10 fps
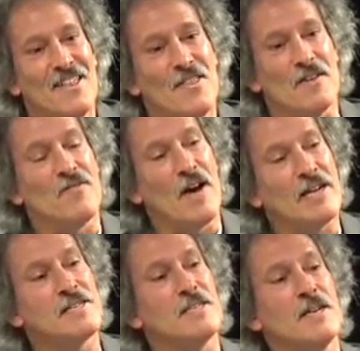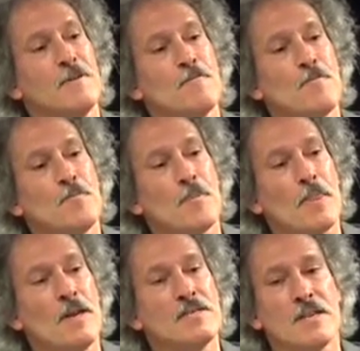That fasting
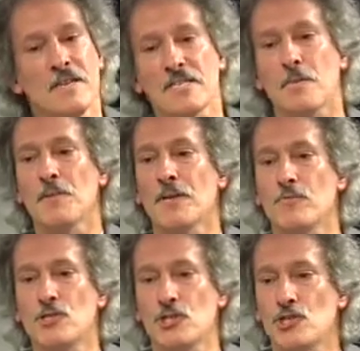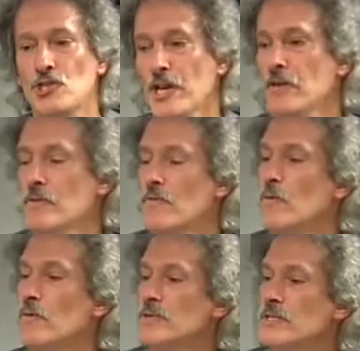is a discipline which is shared, of
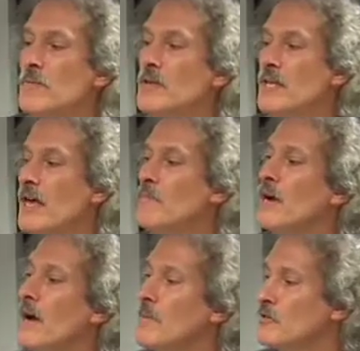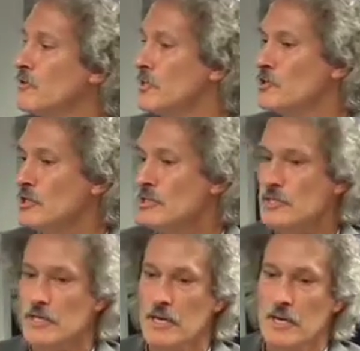course, among the Abrahamic
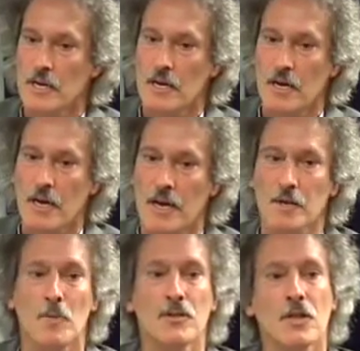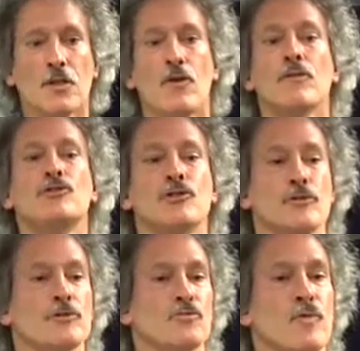traditions and among the
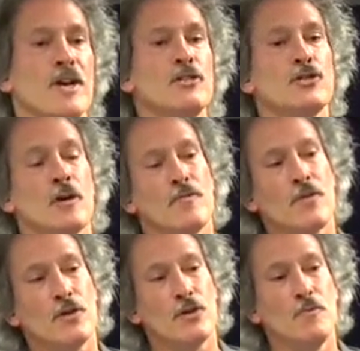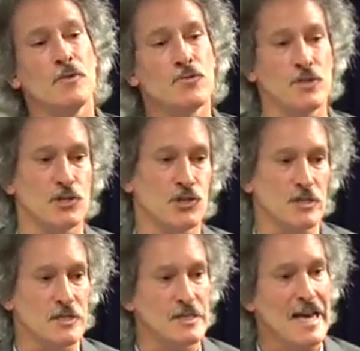larger range of human
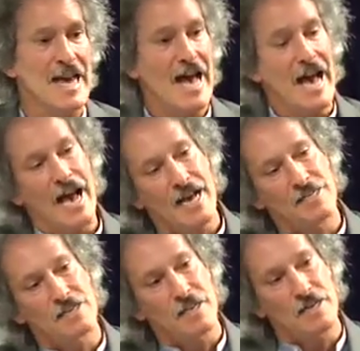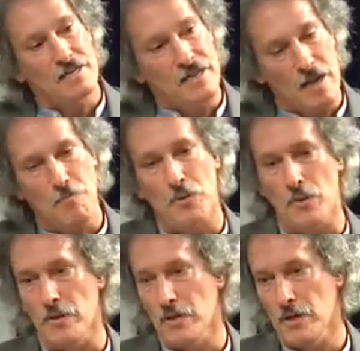traditions as an
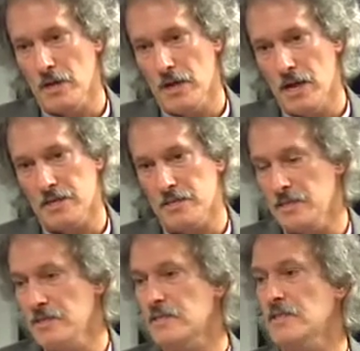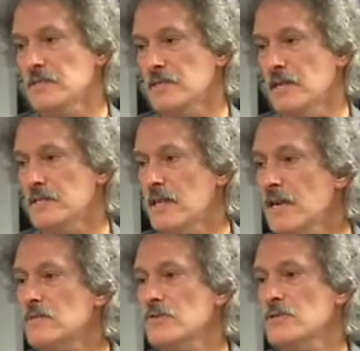example, as an instance, as an
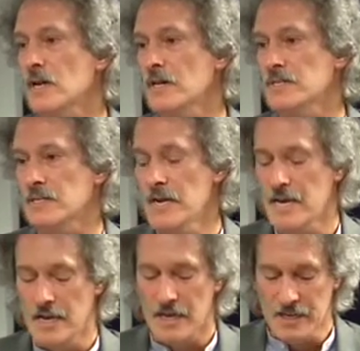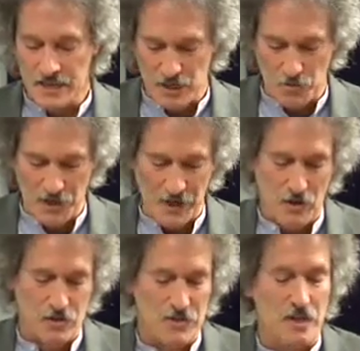exercise in disciplining
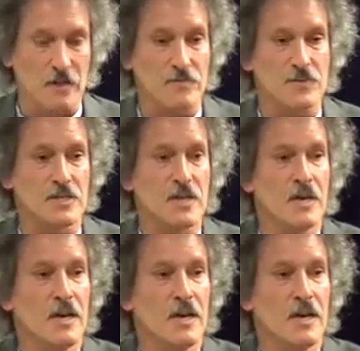ourselves.